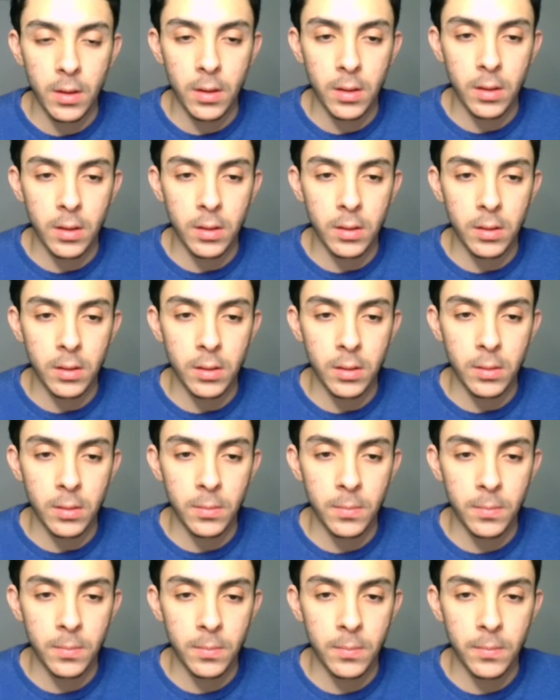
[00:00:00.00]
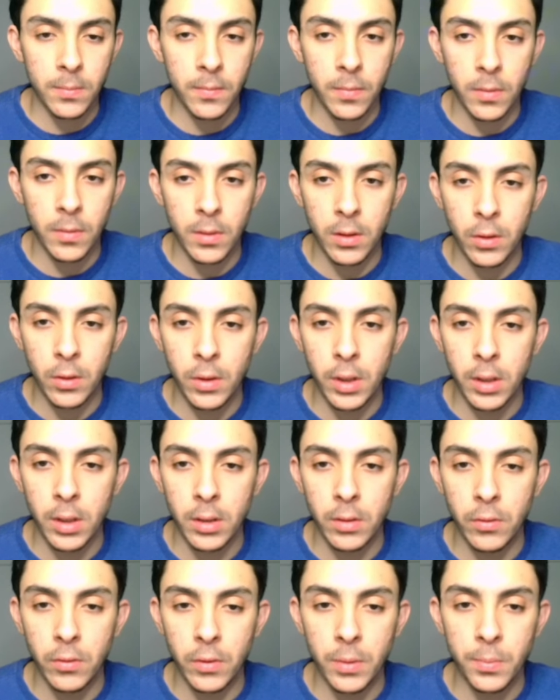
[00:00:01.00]
You can
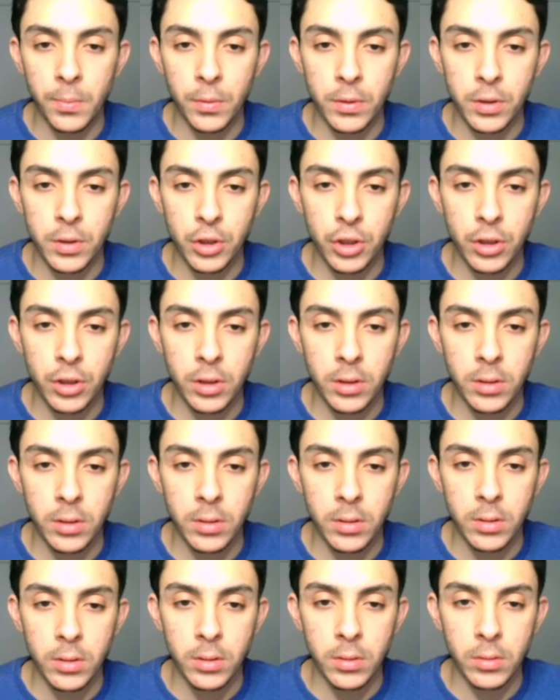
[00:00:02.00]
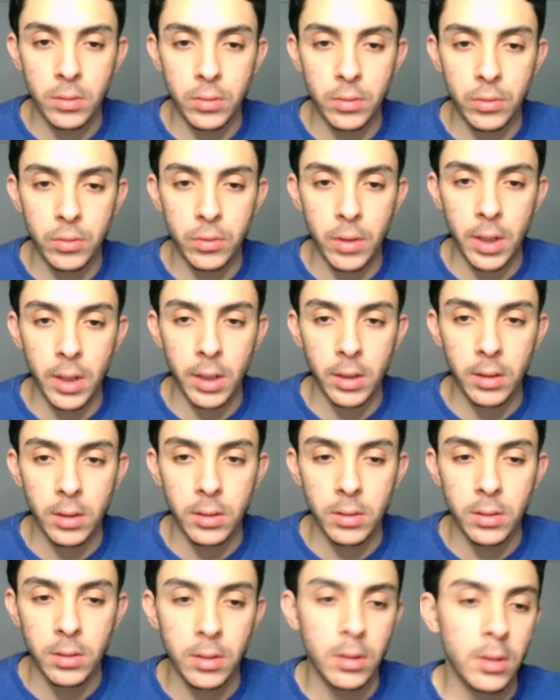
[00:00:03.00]
reposition it, drag it.
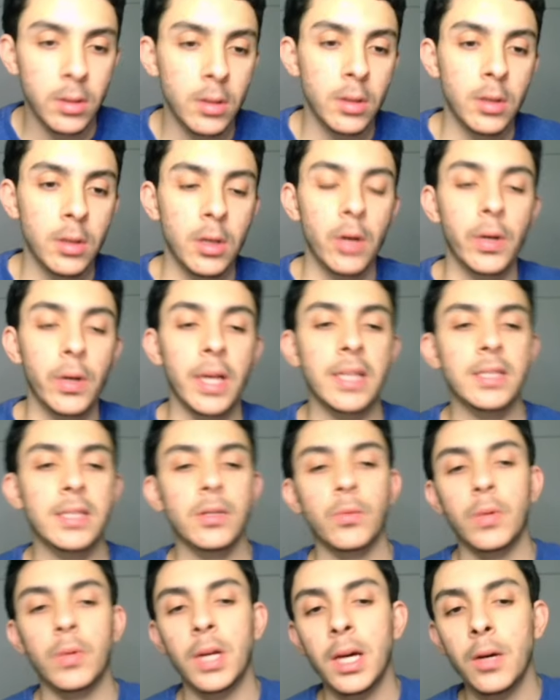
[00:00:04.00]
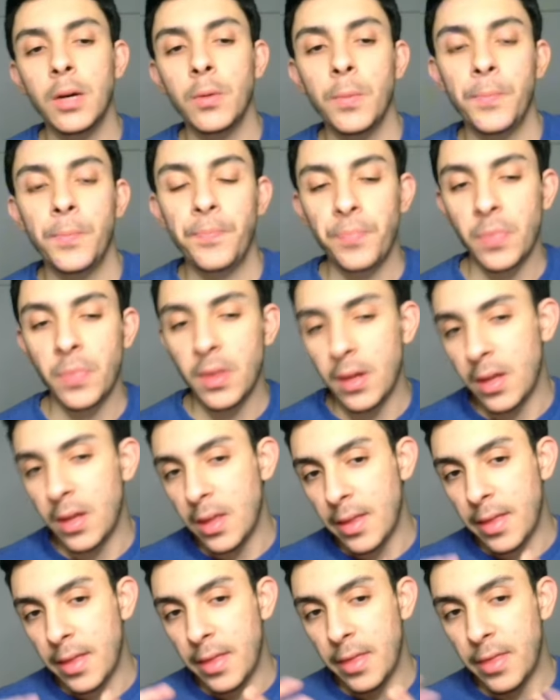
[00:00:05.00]
Okay, so now
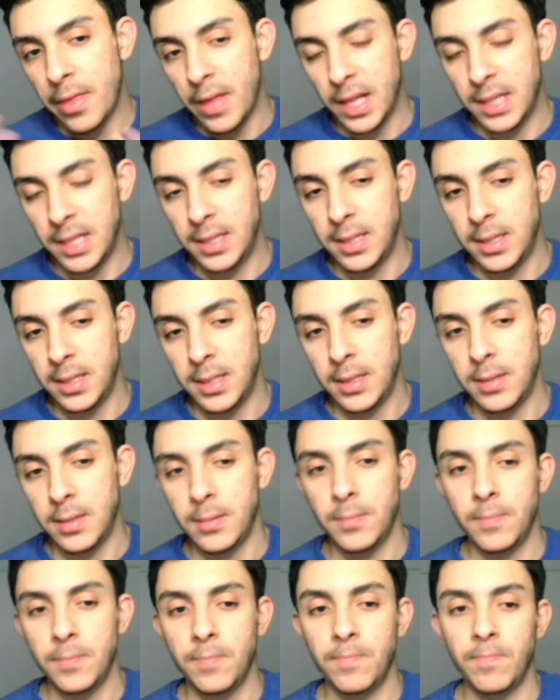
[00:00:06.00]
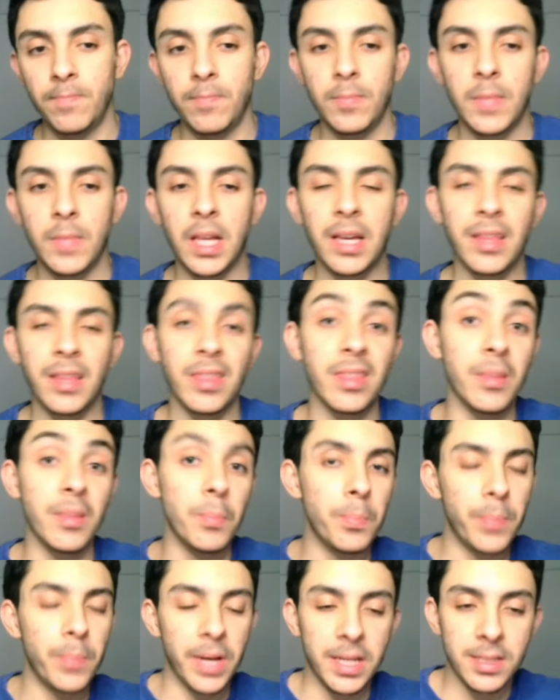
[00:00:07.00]
that's like the
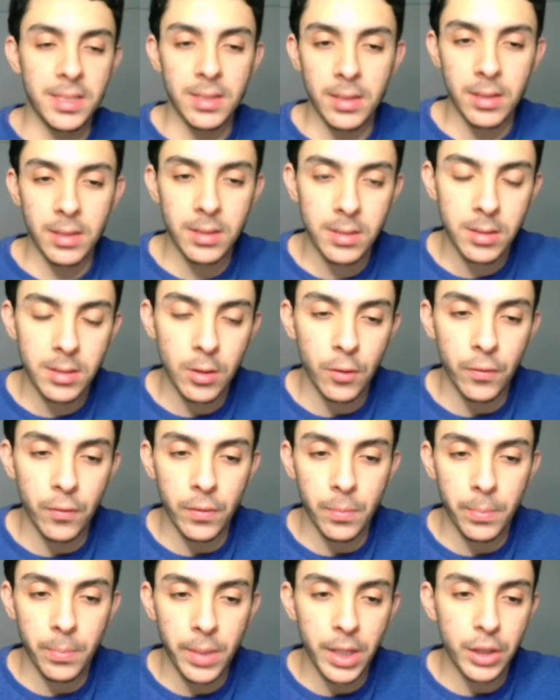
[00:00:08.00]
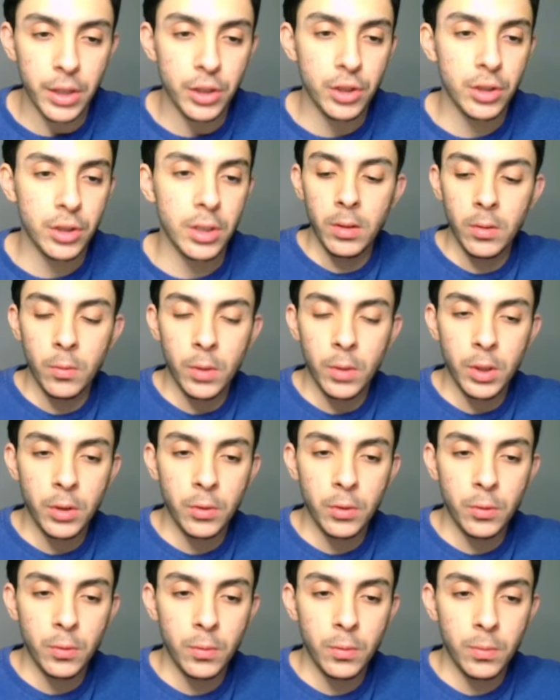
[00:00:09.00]
basics of a page. Now when
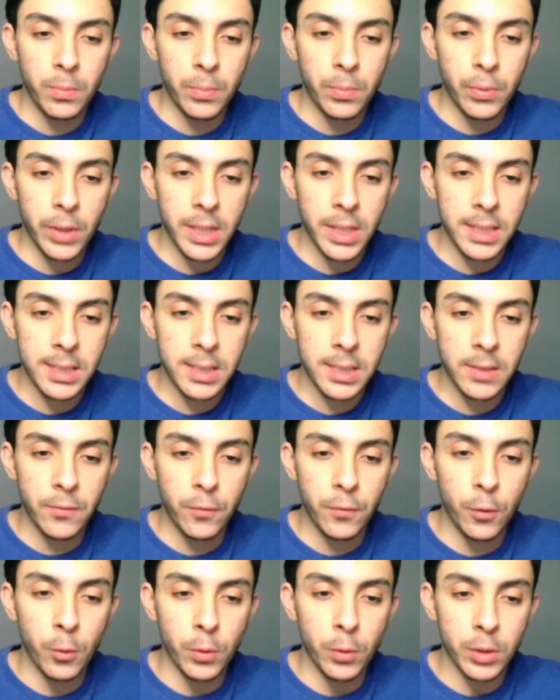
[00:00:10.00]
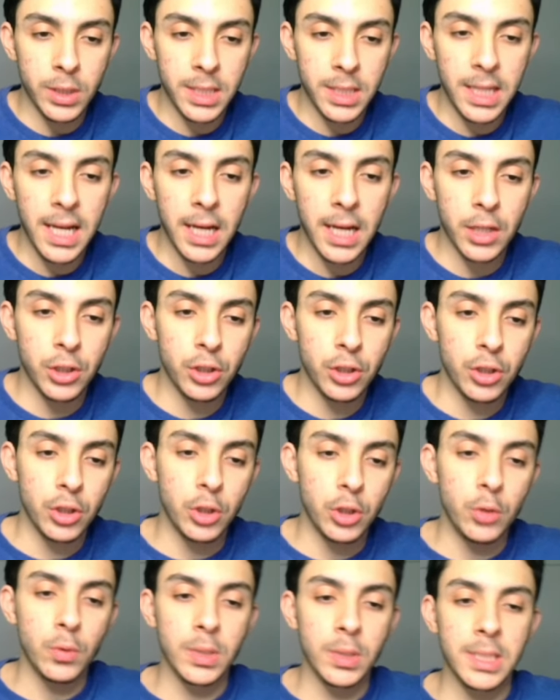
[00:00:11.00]
you press /,
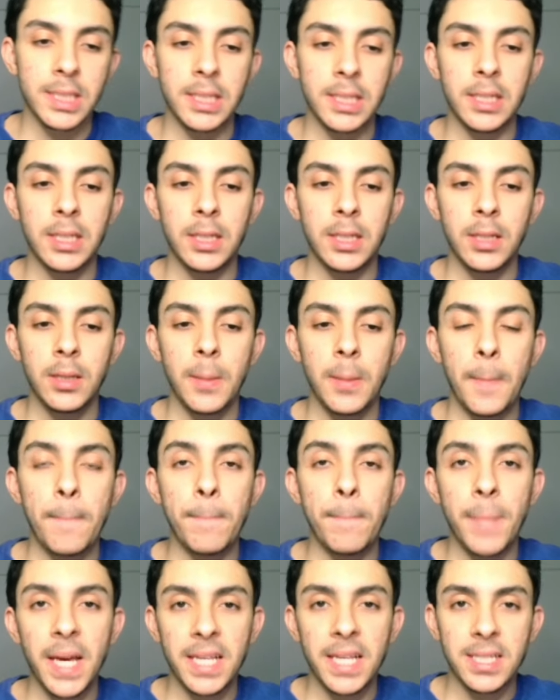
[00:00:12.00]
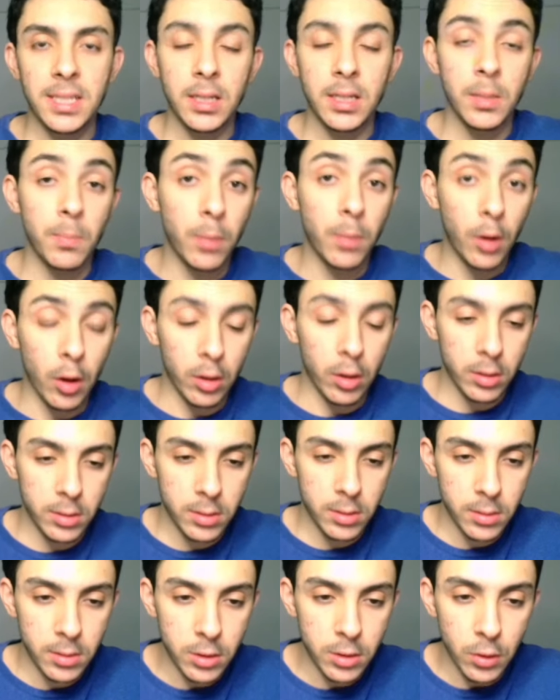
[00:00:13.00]
you will see basic blocks.
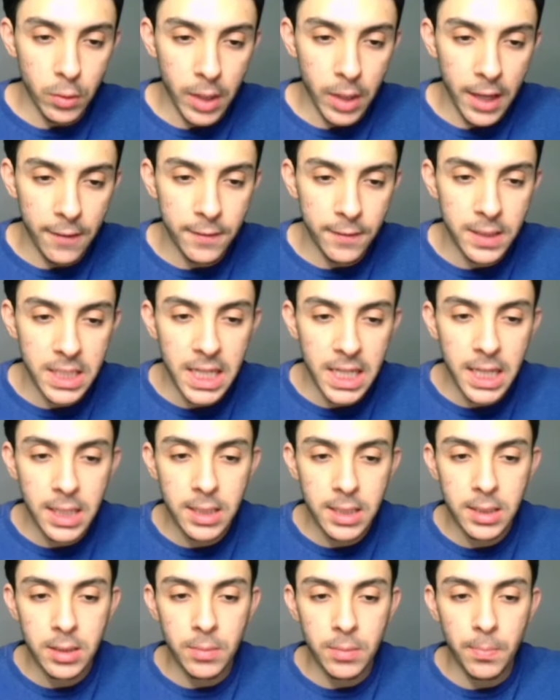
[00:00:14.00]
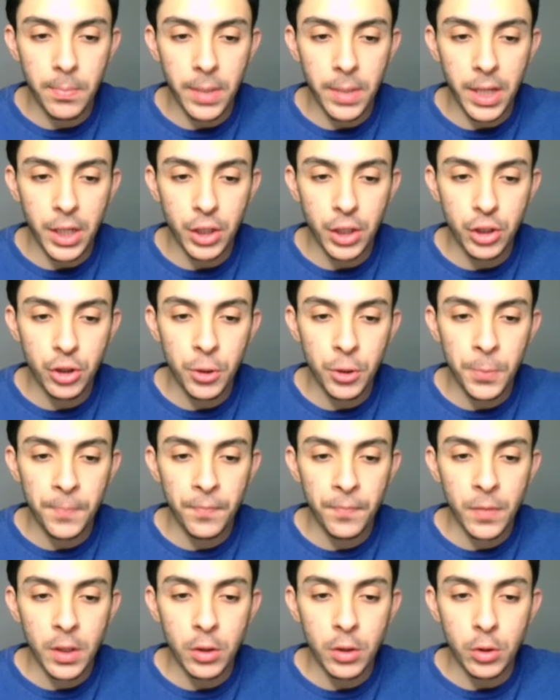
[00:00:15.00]
So we have text, page,
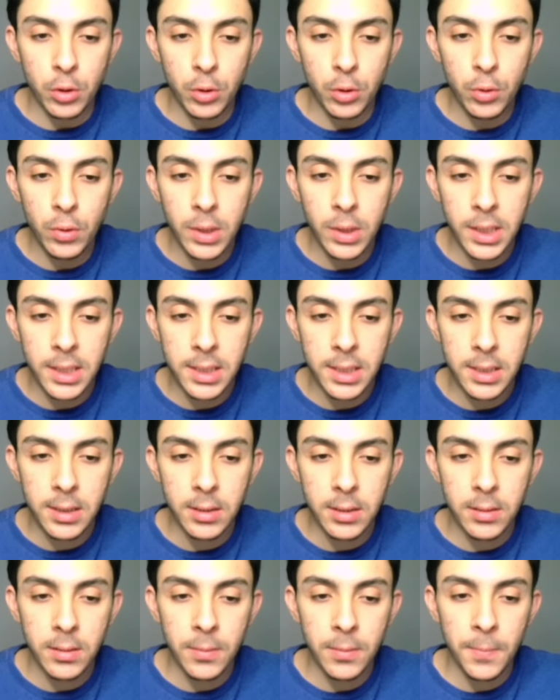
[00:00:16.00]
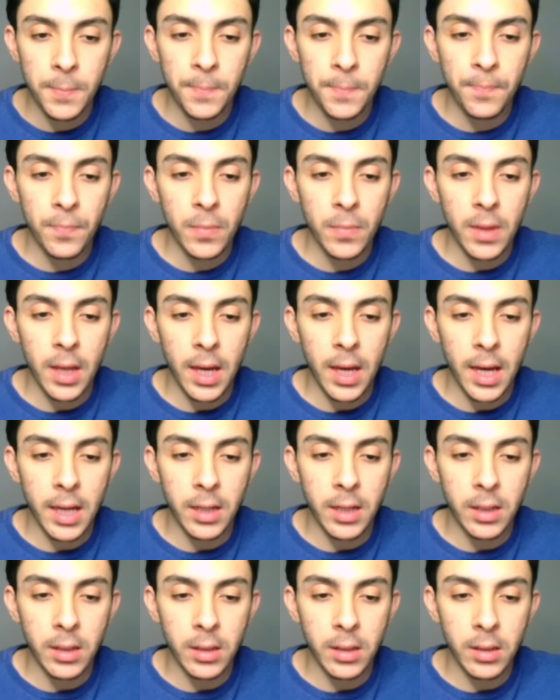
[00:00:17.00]
to-do list,
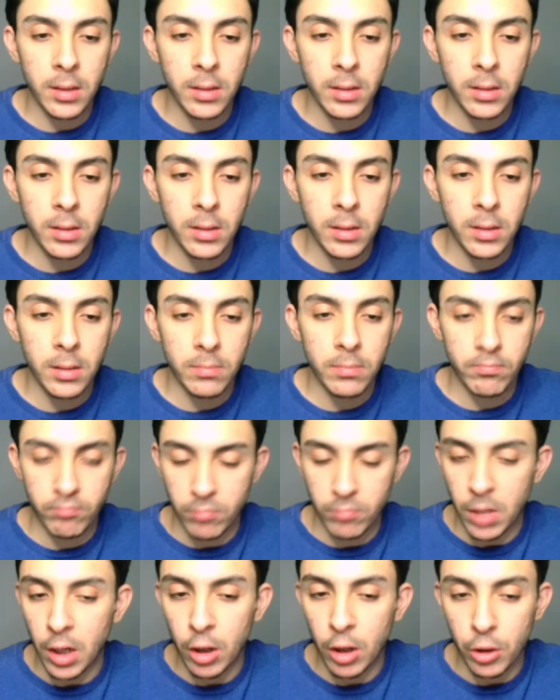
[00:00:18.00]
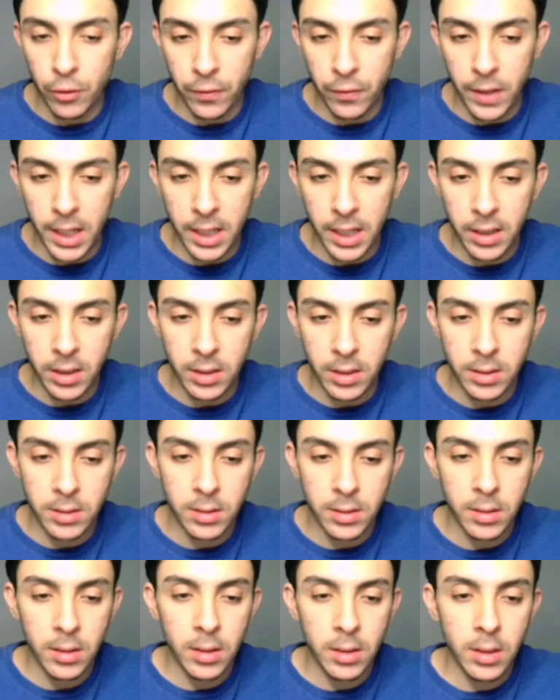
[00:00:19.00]
heading, a lot of headings
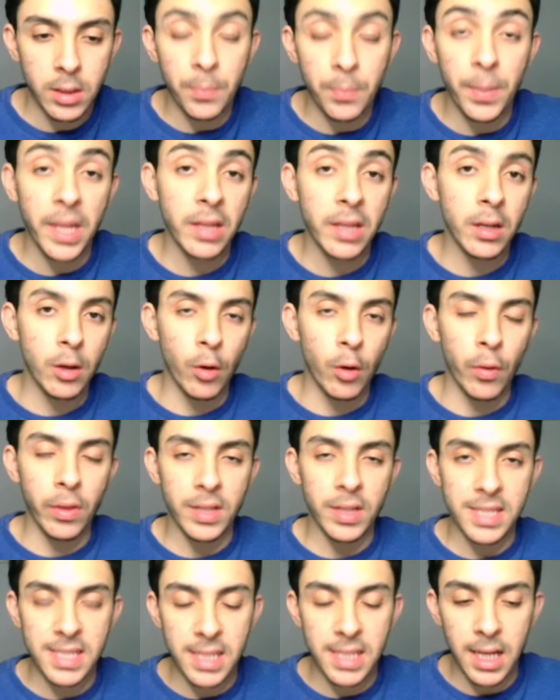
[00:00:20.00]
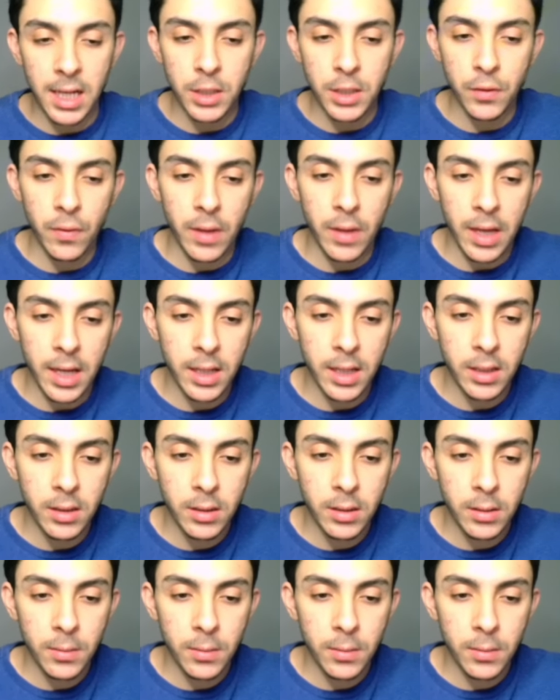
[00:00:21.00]
depending on the size of the heading.